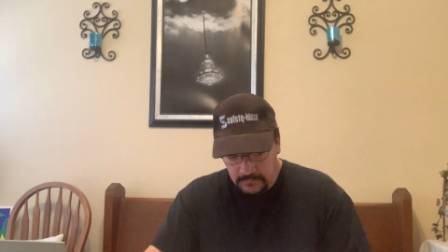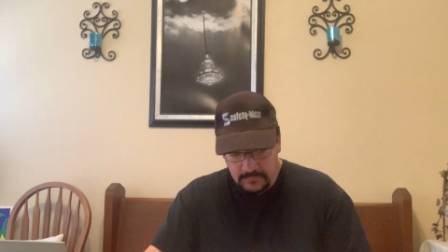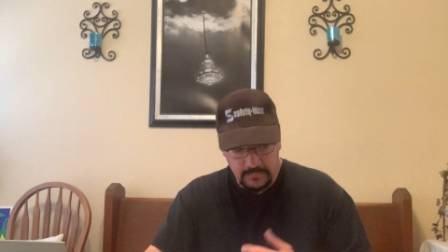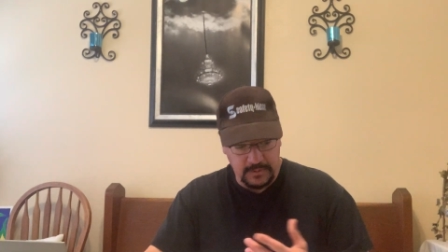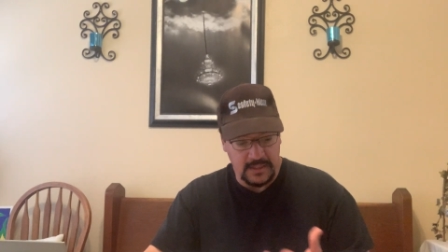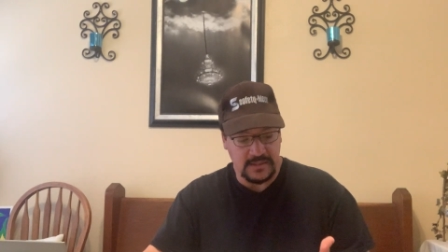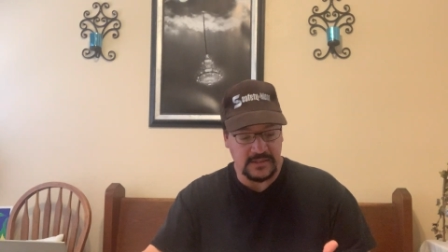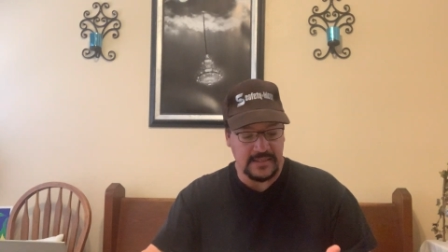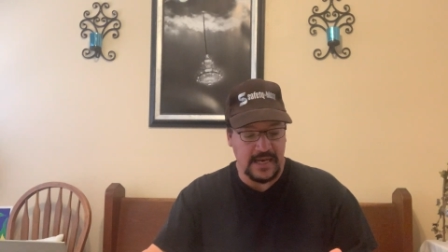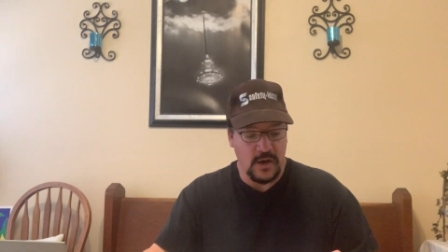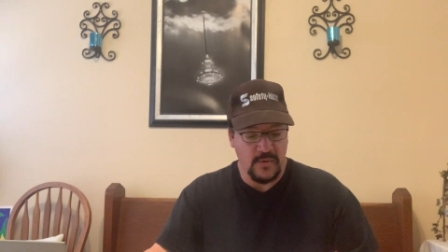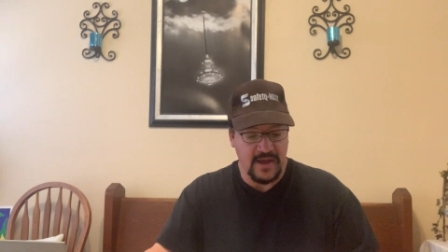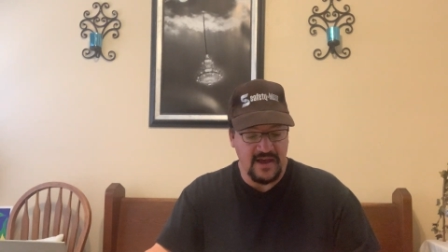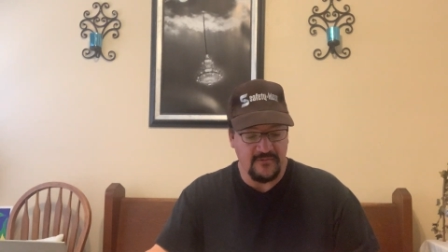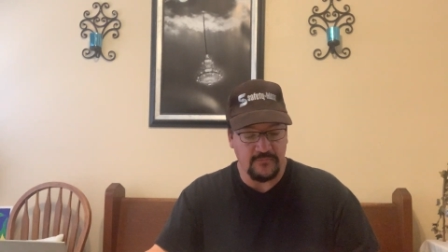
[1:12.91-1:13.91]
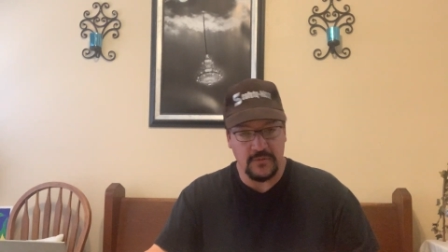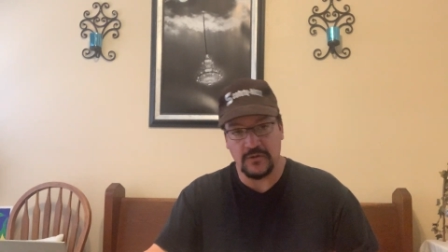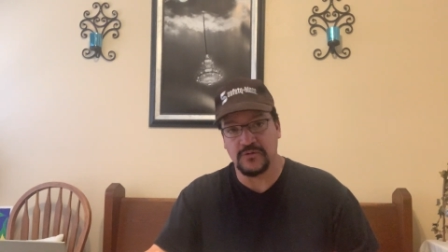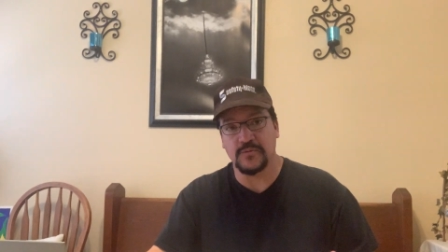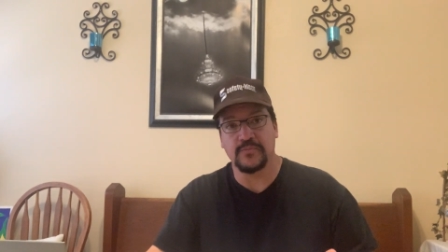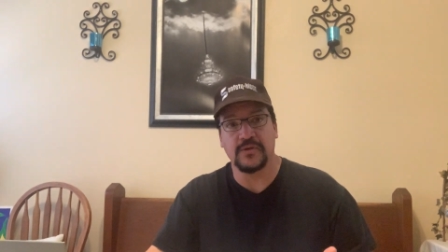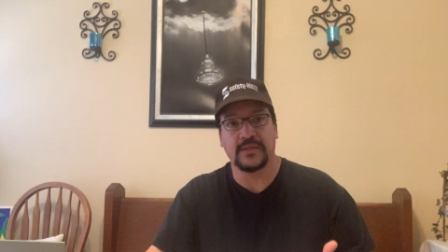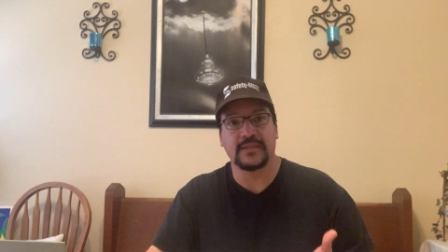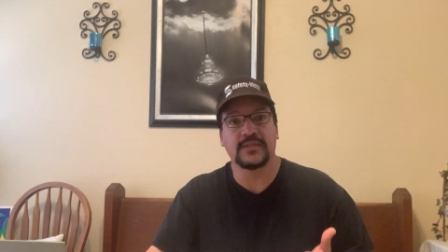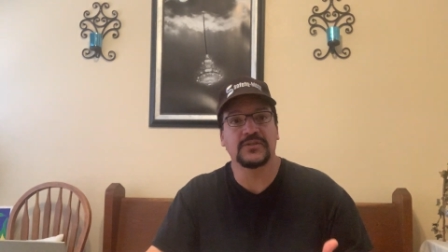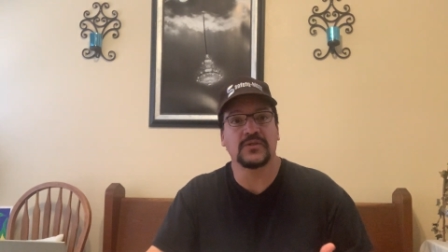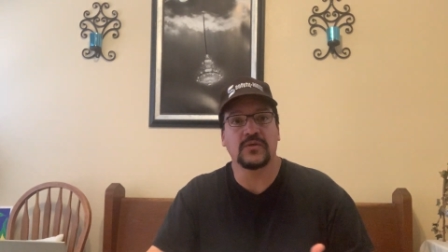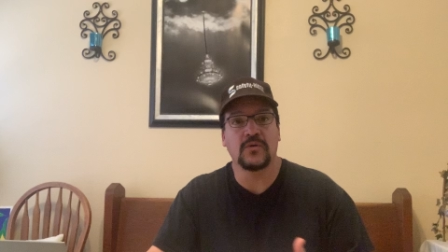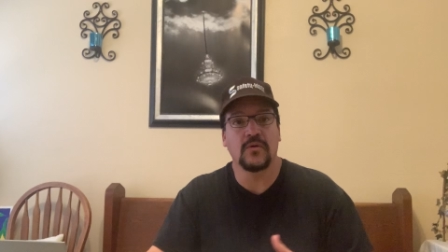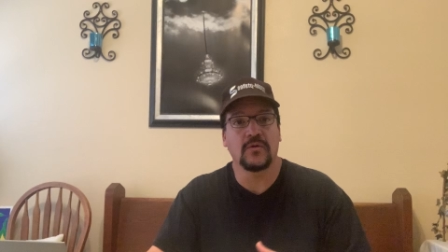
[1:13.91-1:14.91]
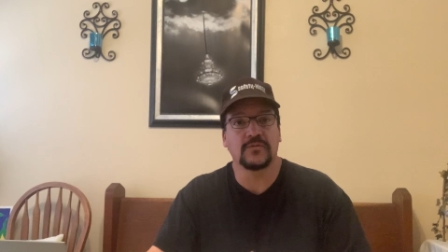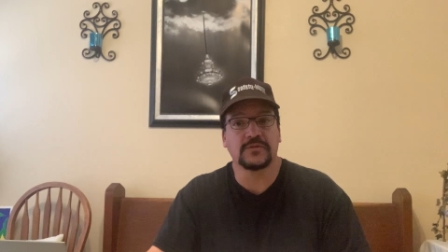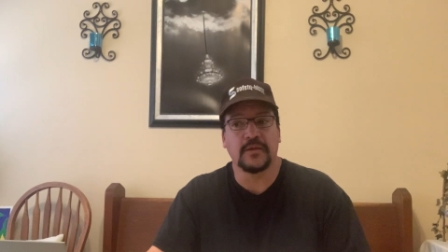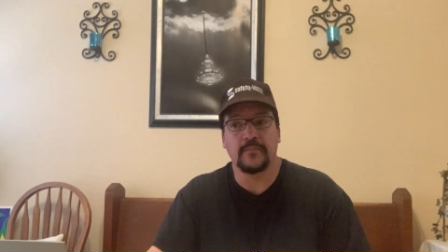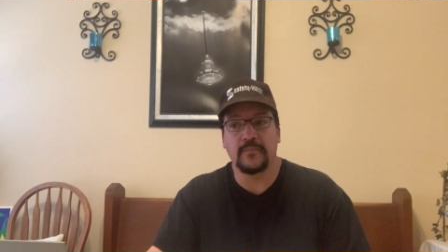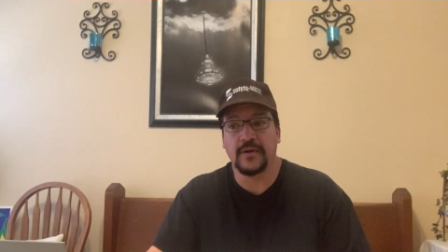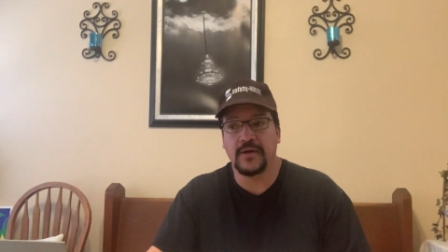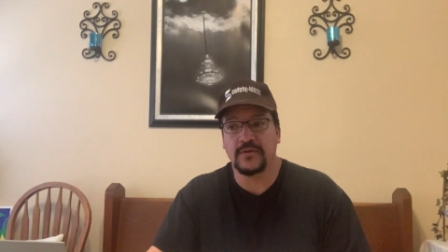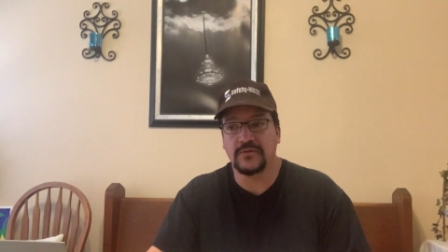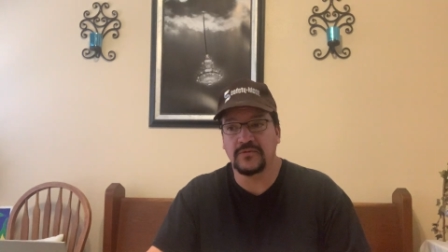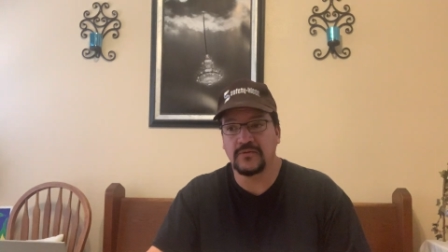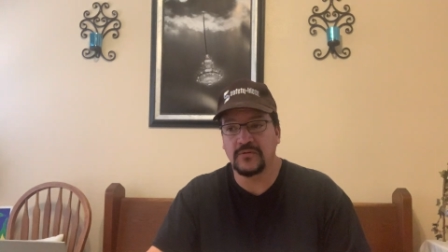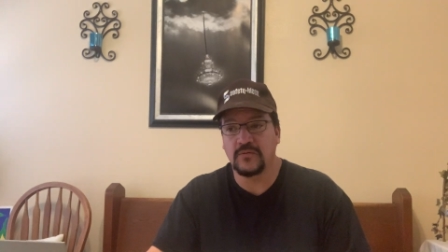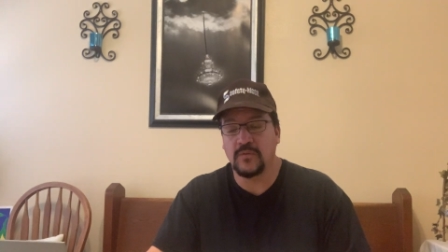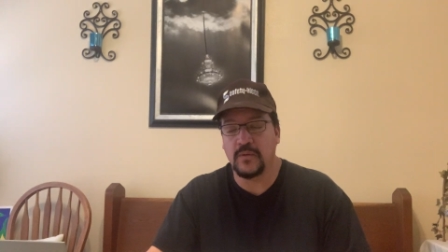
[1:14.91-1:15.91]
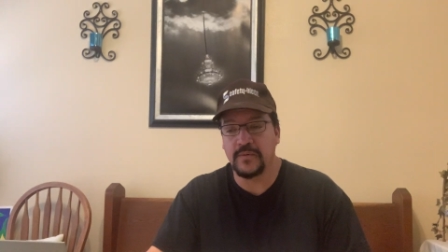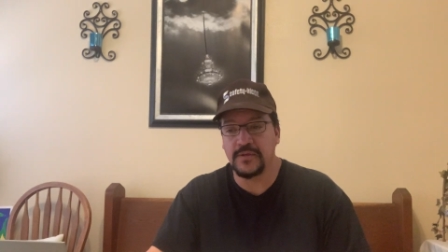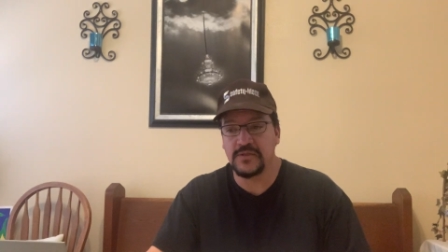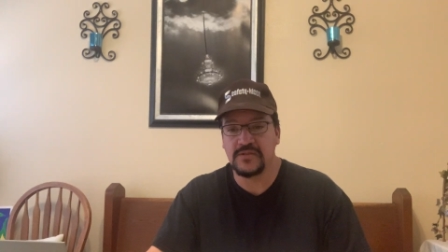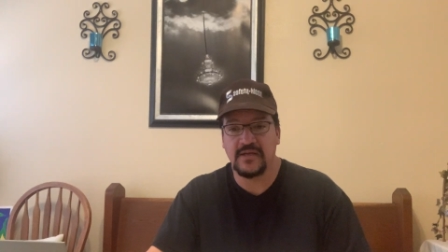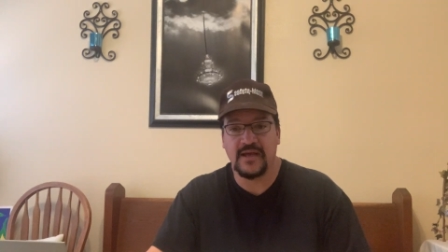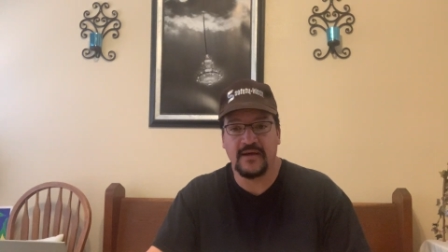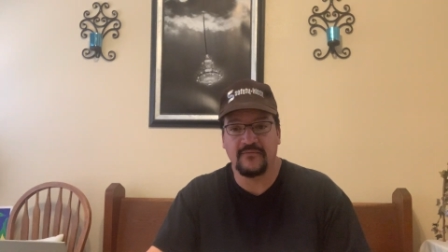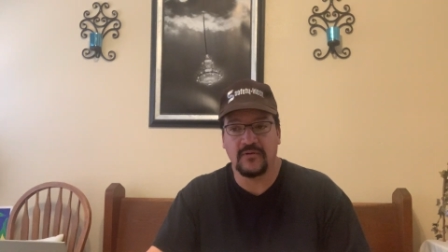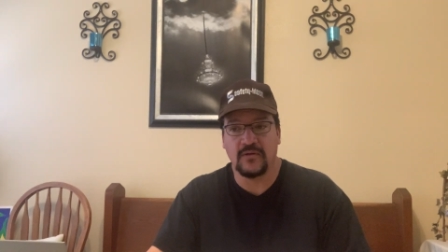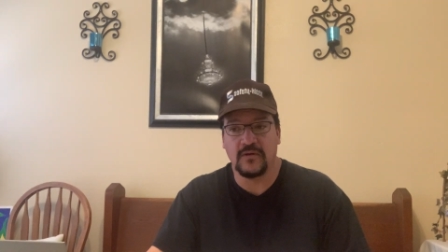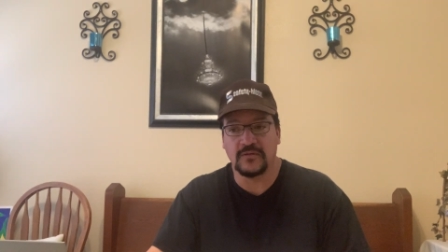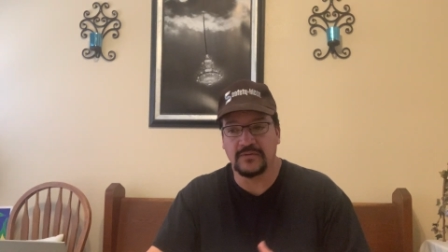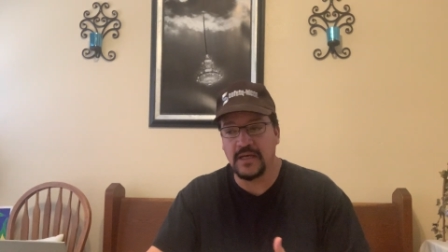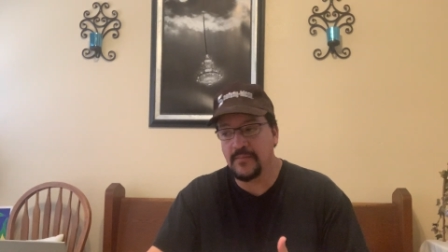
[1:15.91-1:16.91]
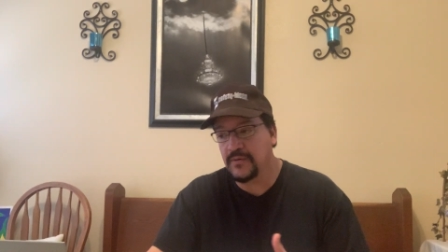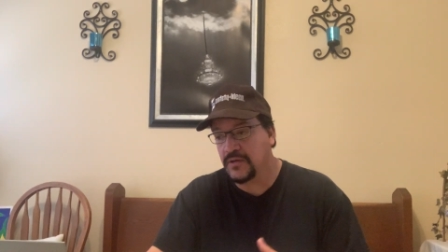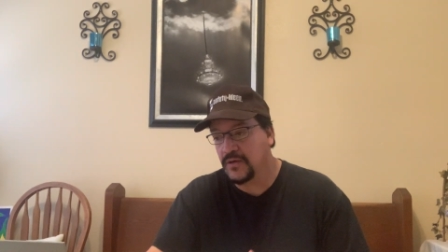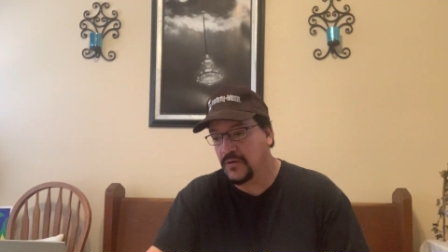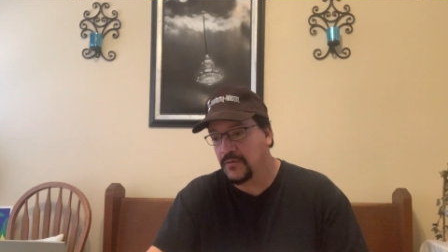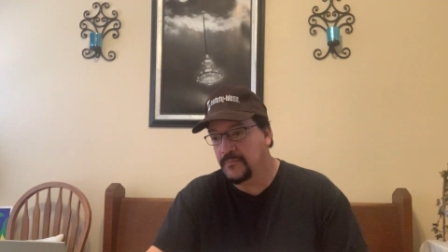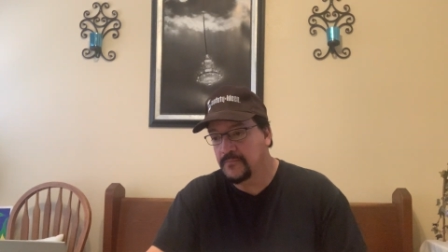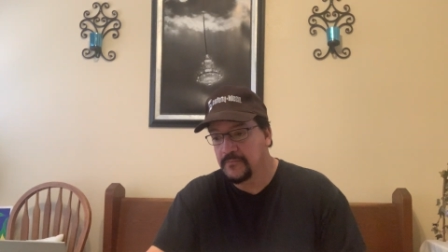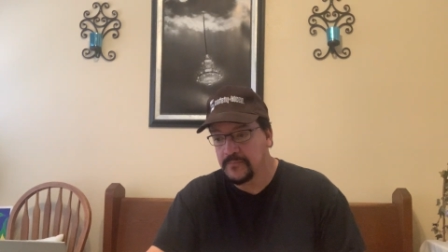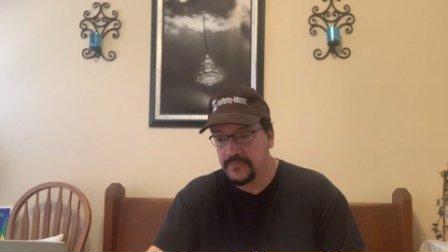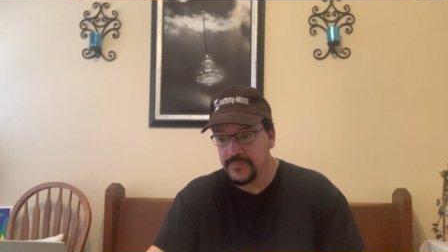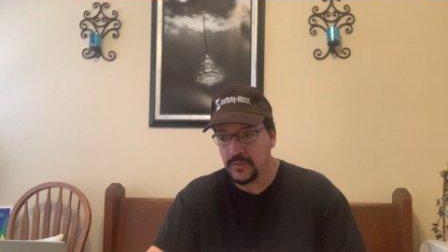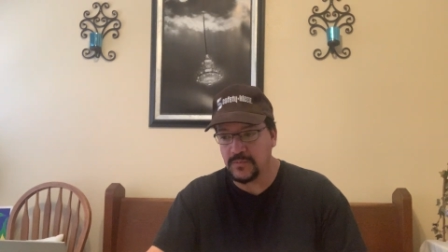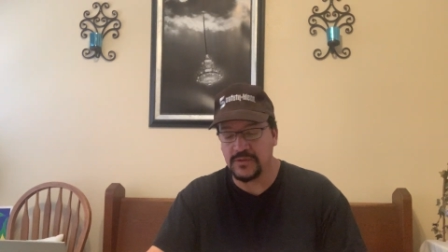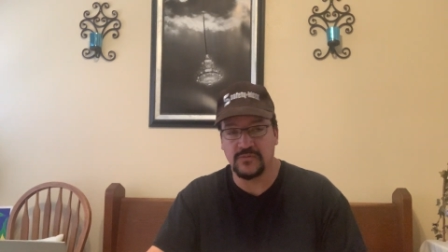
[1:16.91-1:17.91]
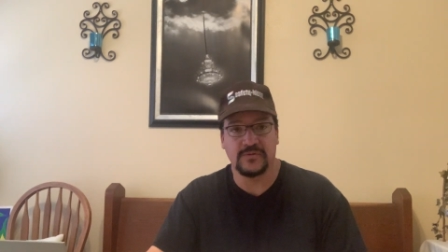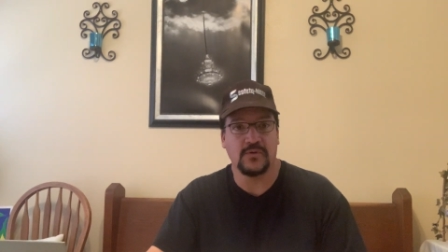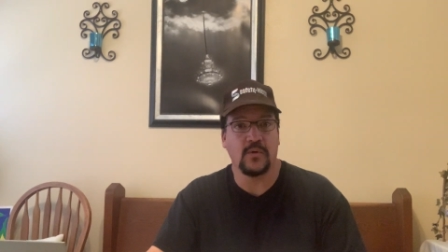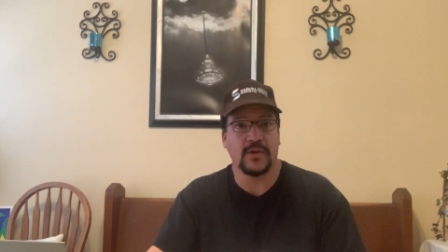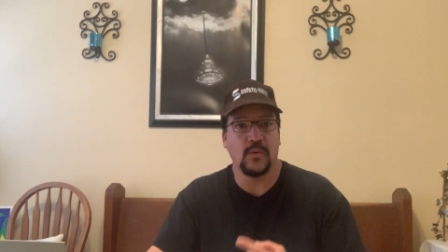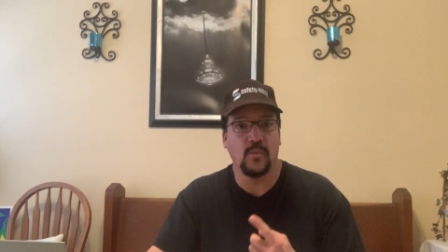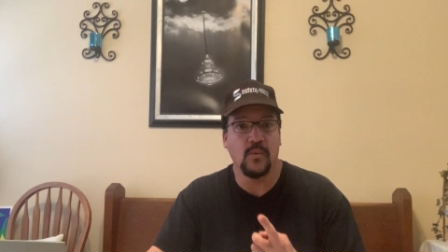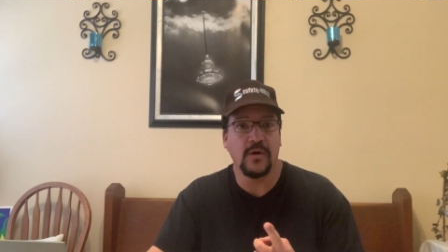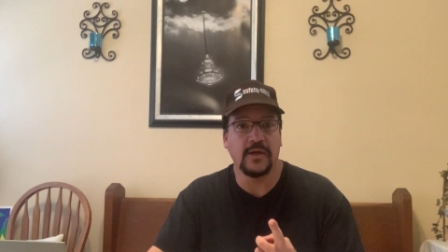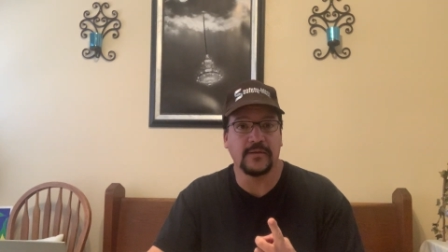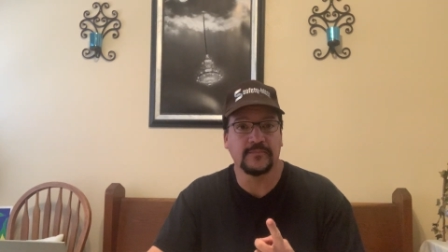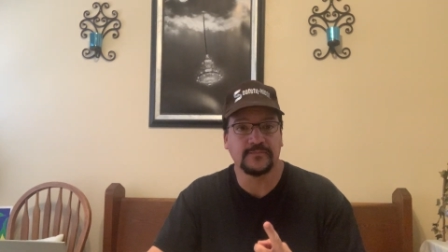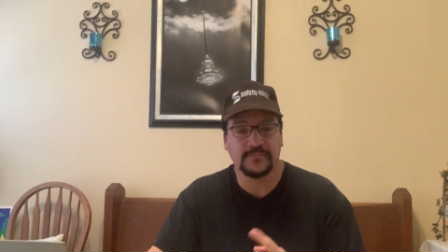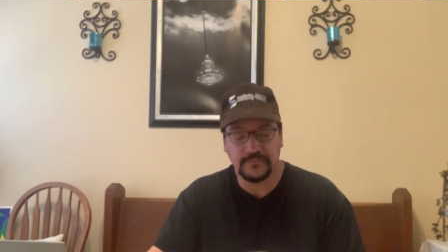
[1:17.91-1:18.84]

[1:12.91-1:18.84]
Plus, now we have multiple ignition coils compared to what we used to have a long time ago, which was only one